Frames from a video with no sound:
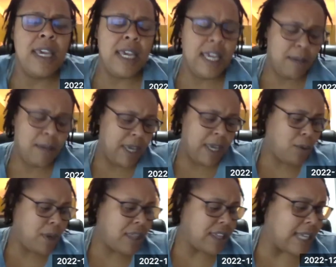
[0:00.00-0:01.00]
him
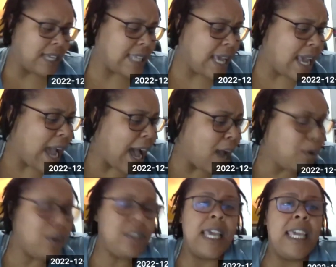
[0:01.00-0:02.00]
here with us. I
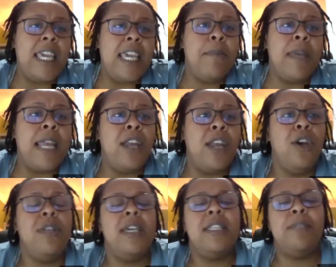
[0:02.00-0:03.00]
will say he may not
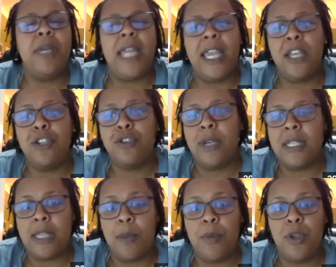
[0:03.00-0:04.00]
know this, but Andrew
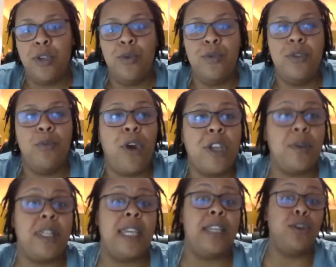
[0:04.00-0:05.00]
is someone who works
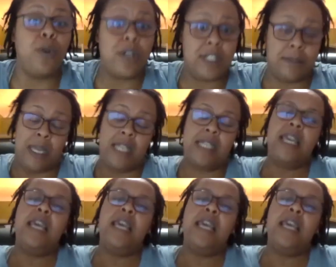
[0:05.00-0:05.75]
with endorsement.